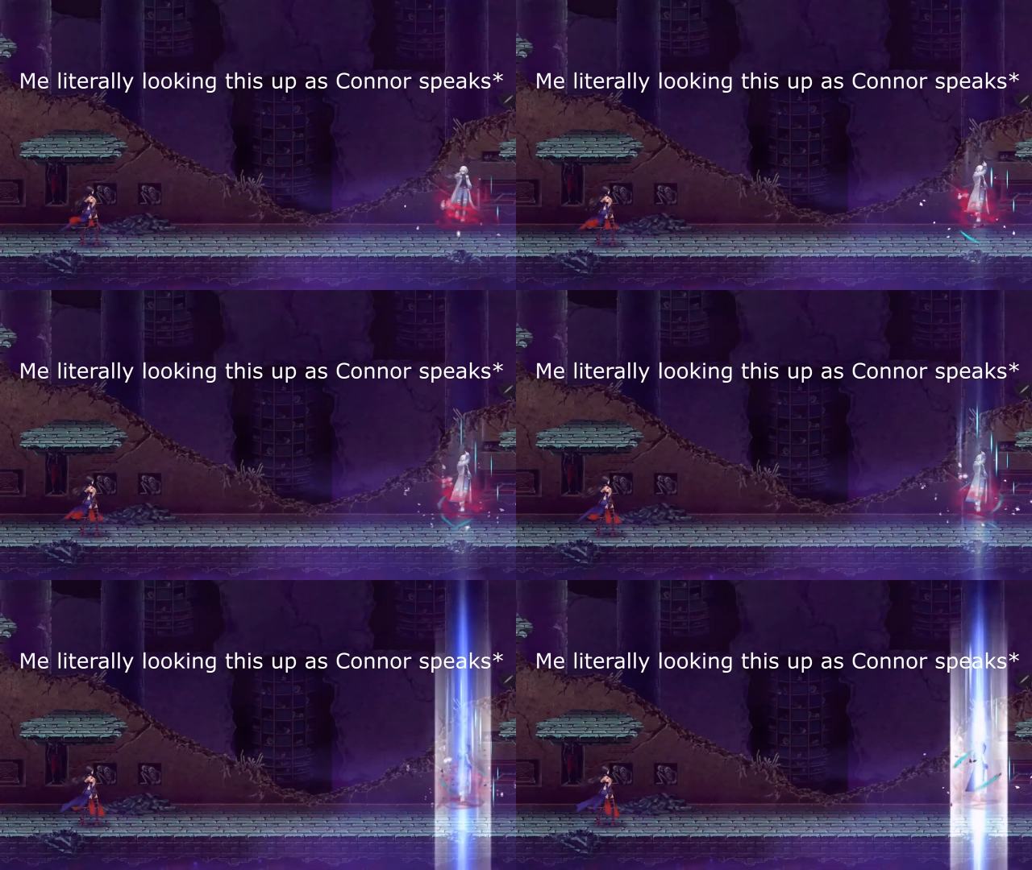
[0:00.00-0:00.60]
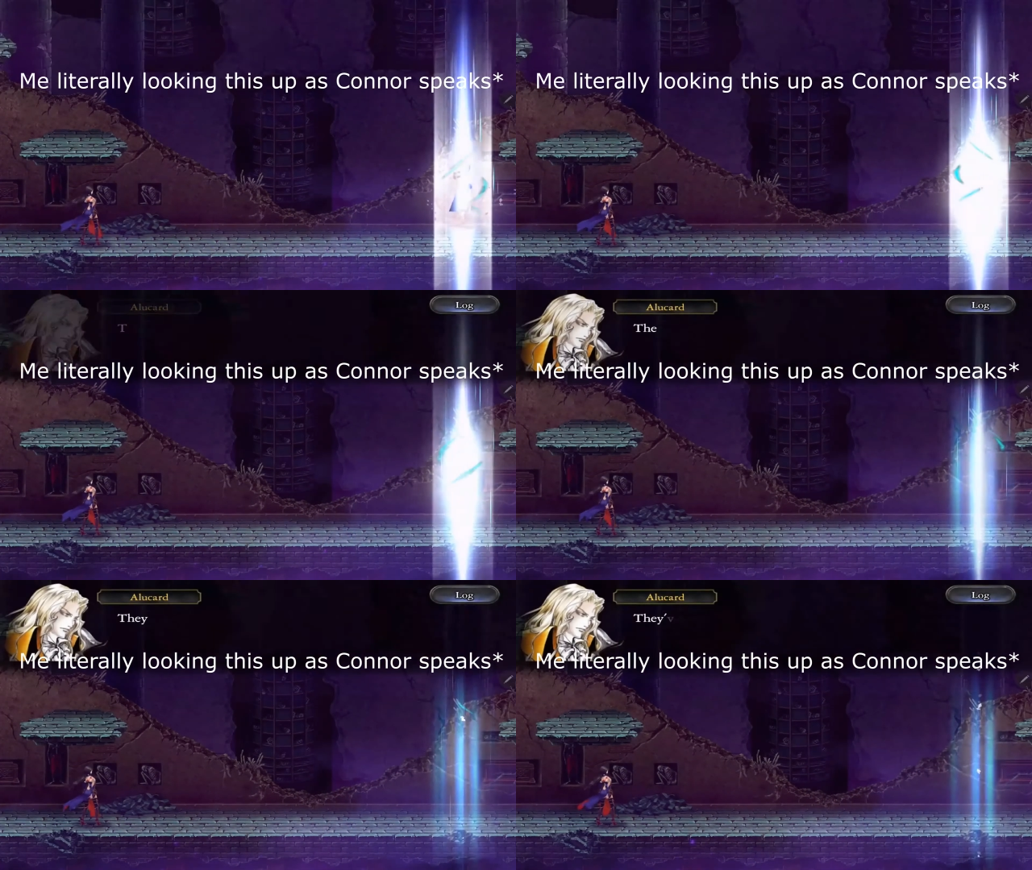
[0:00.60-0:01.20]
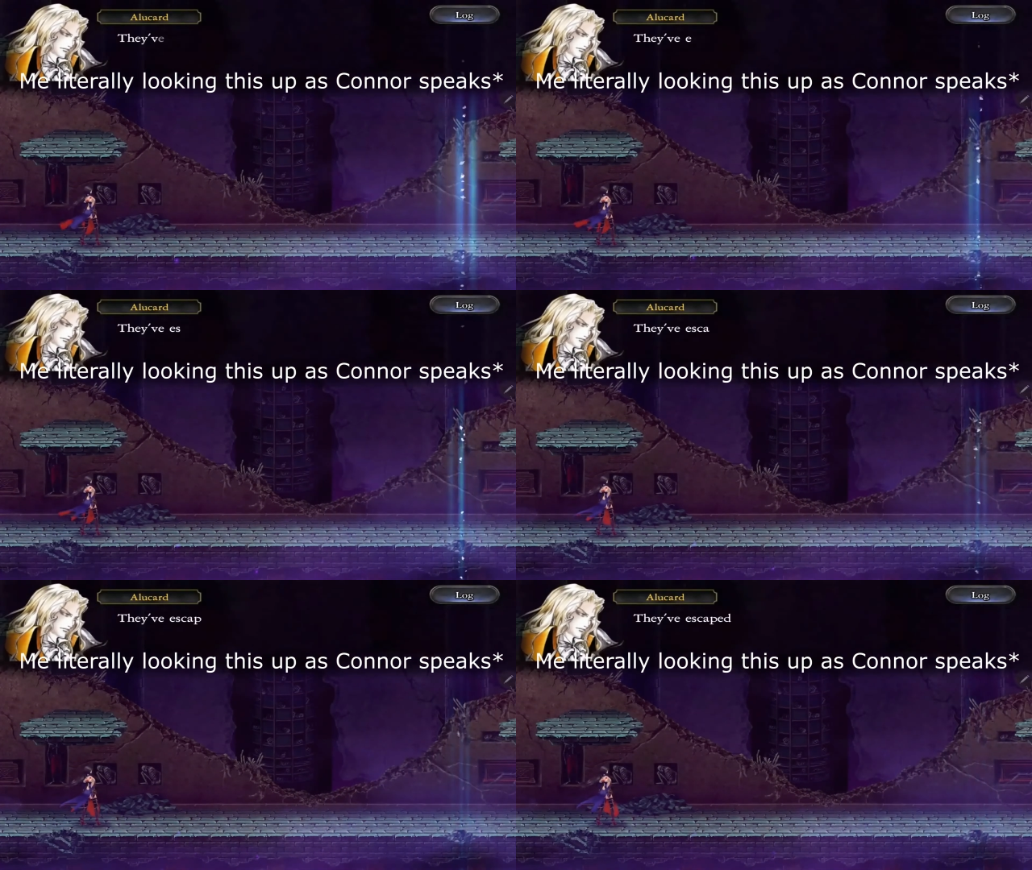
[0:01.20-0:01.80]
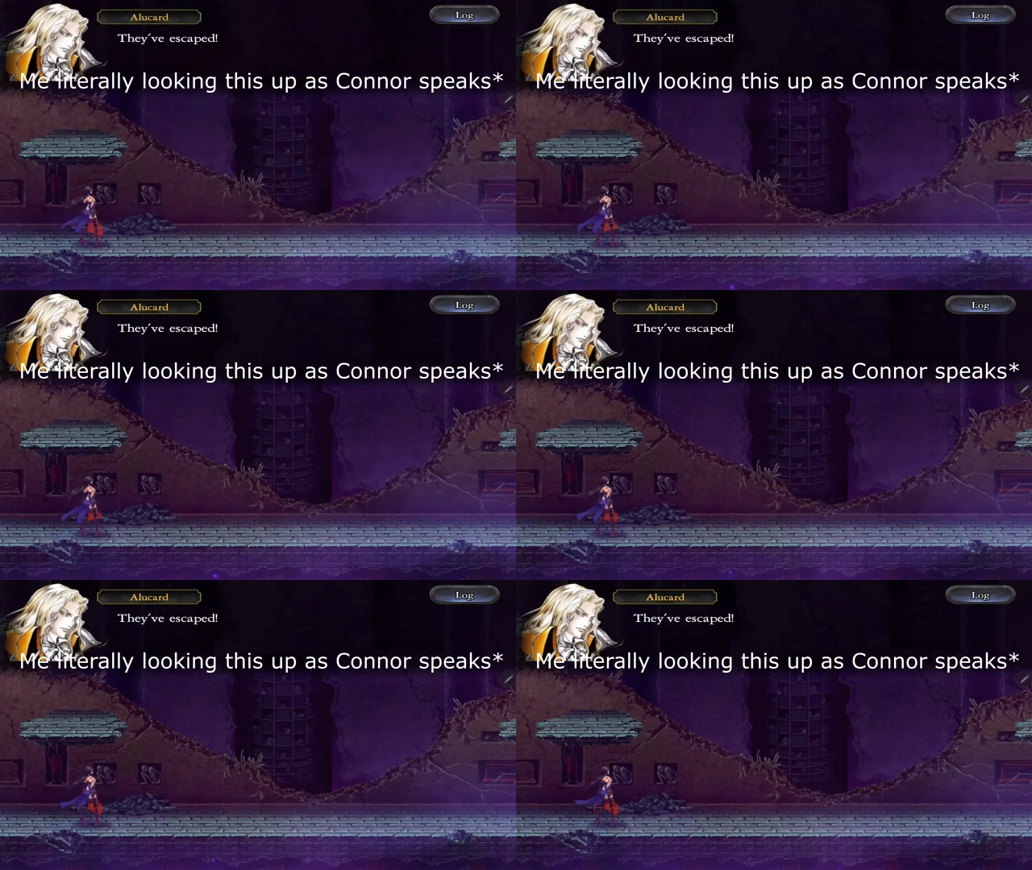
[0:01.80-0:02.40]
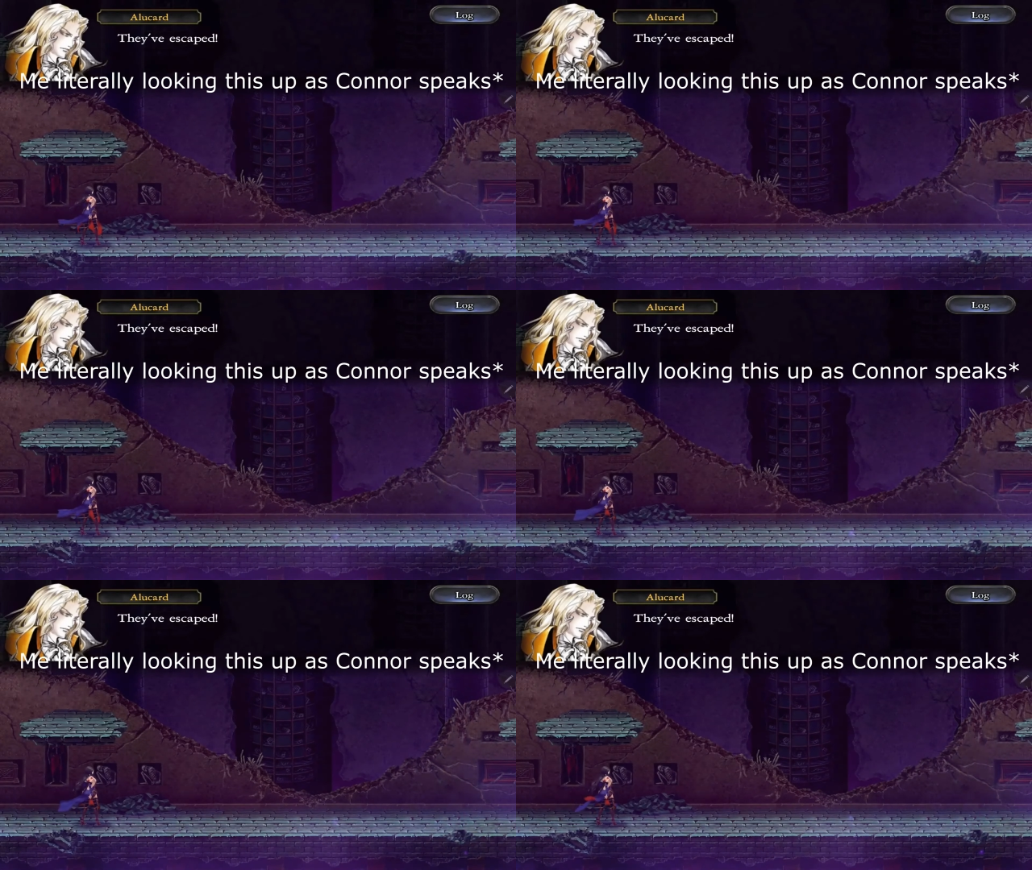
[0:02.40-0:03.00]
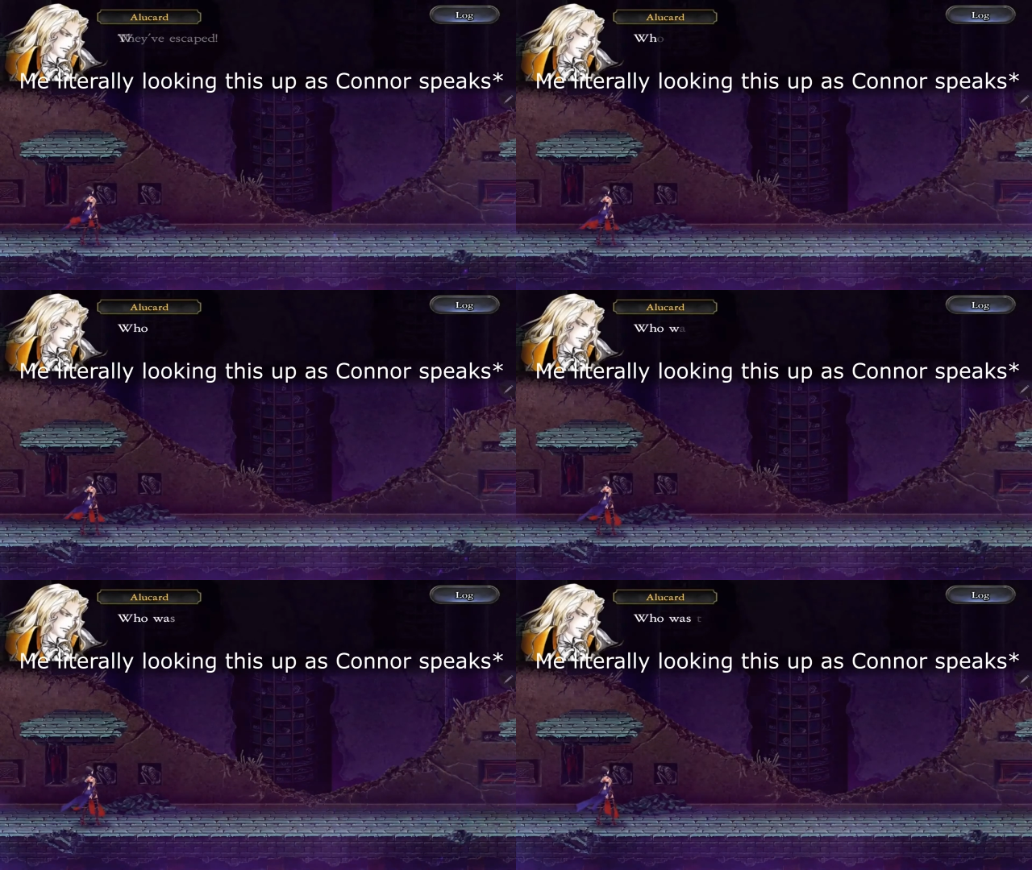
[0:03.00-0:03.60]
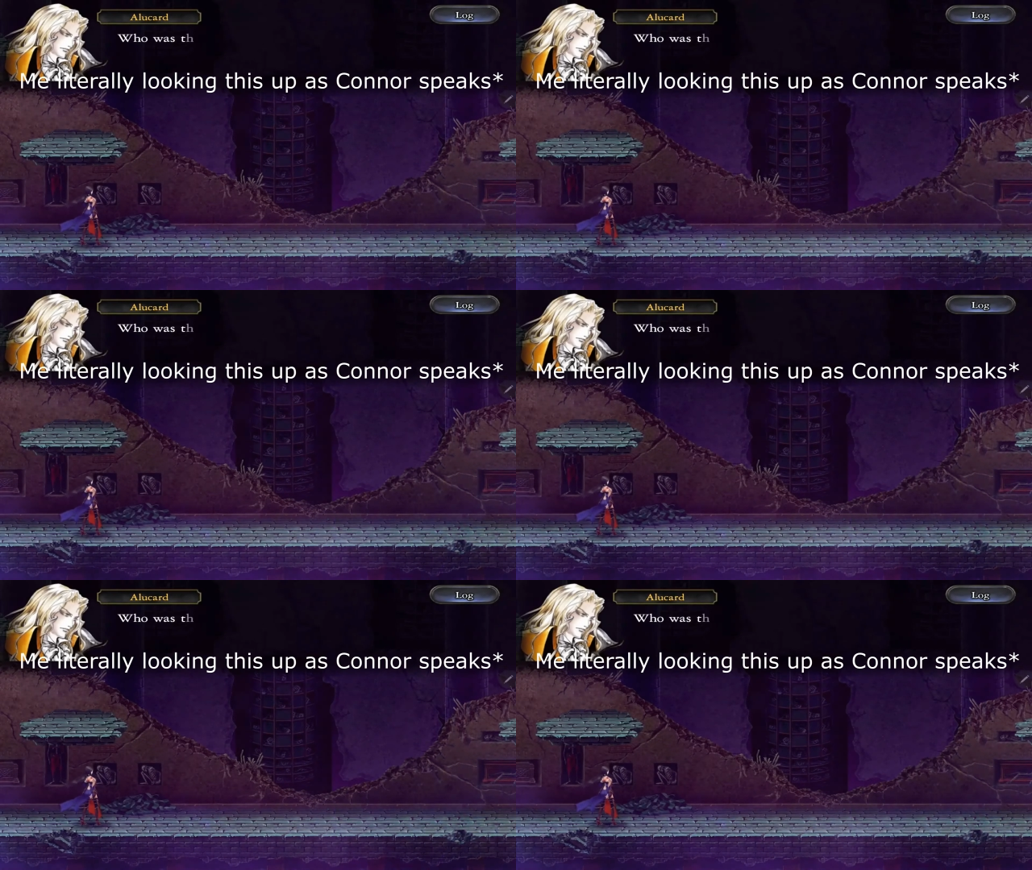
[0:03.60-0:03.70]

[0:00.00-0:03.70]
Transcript: No face is visible, so there are no lips to read.